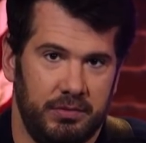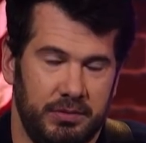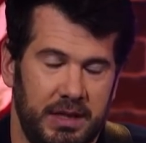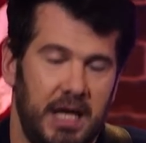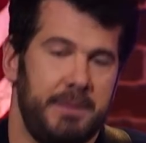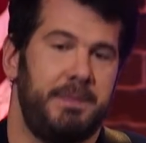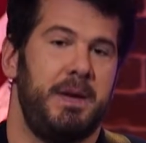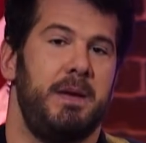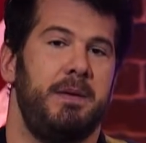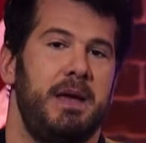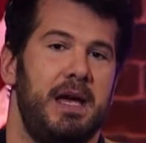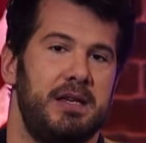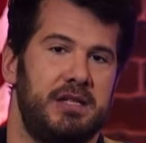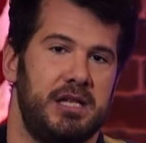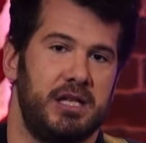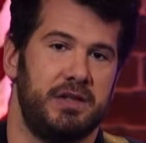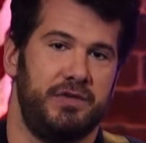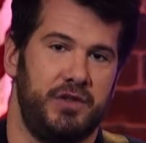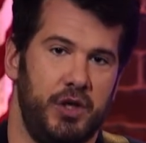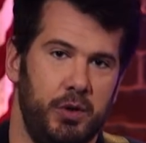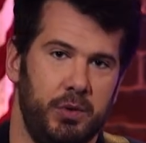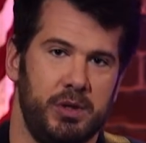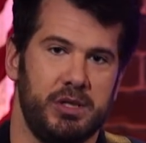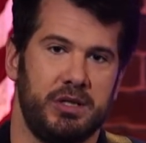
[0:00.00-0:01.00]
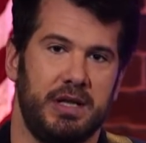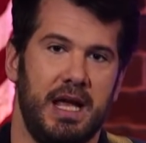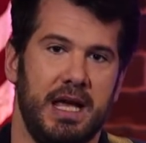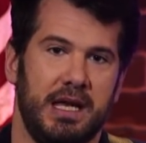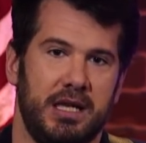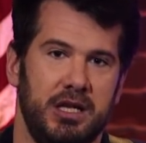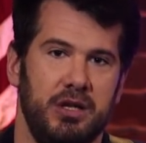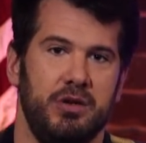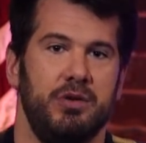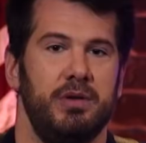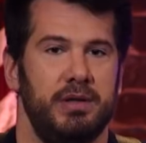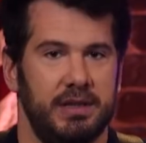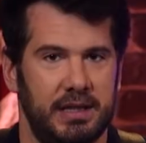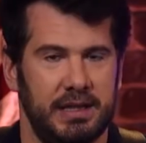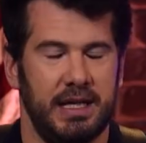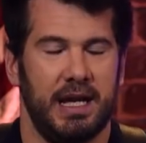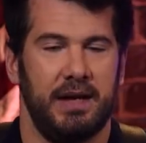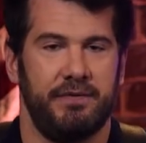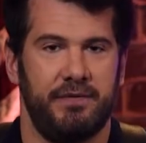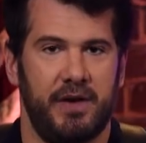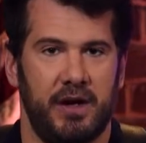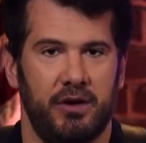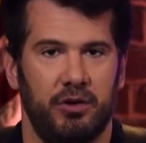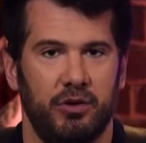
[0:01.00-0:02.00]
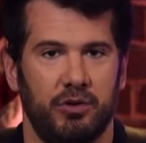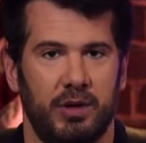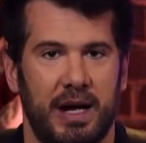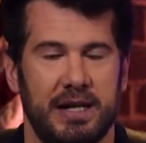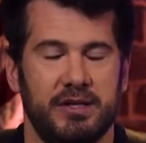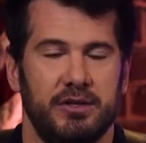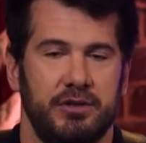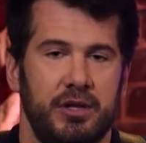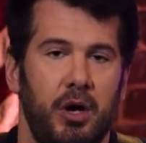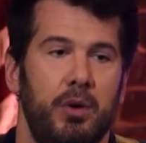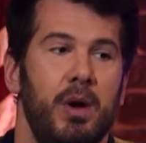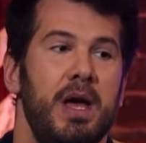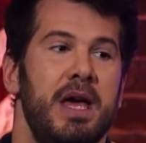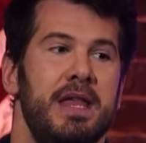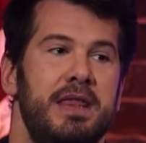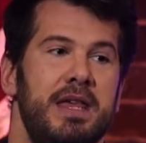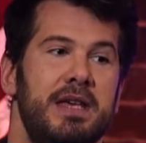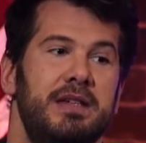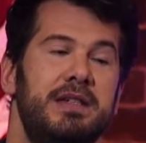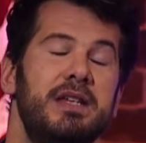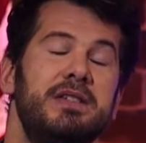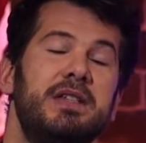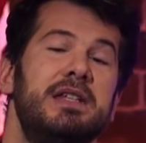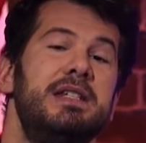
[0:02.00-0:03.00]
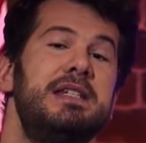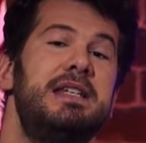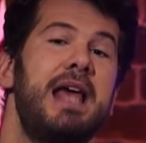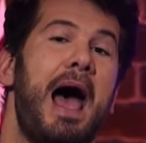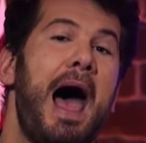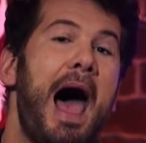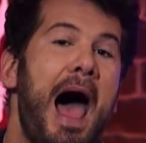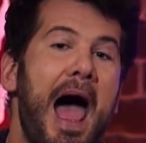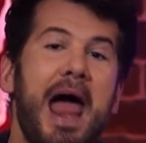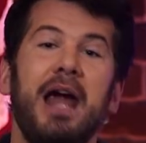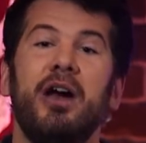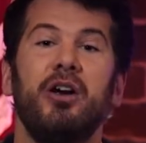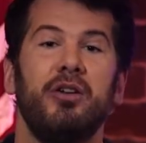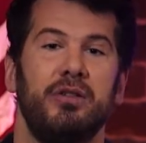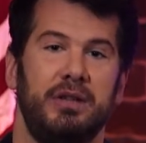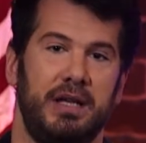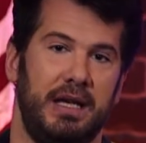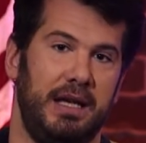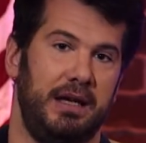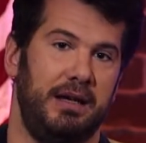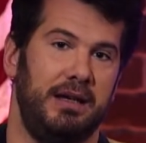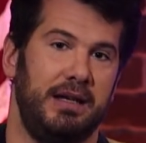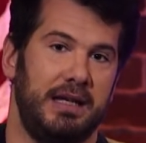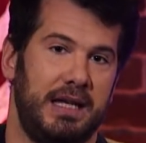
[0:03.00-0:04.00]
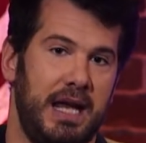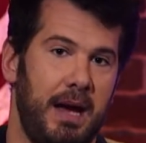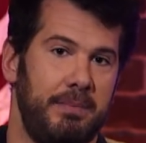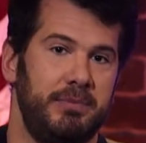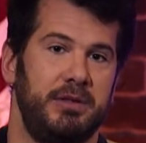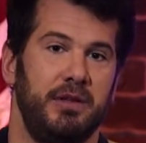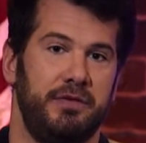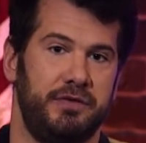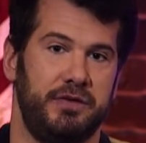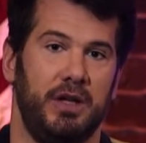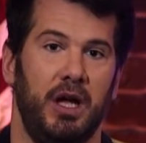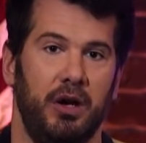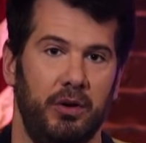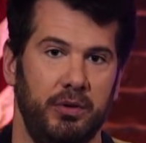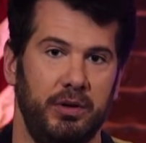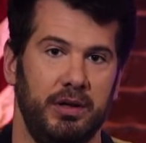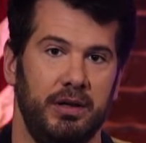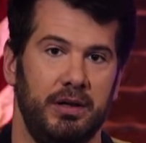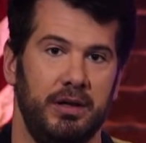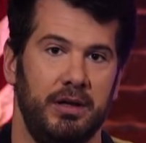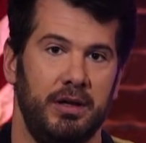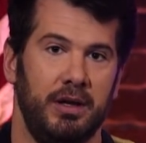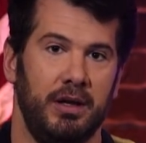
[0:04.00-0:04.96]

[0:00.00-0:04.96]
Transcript: Like PBS says, viewers like you, and then they get federal grants. No, this is entirely kept afloat.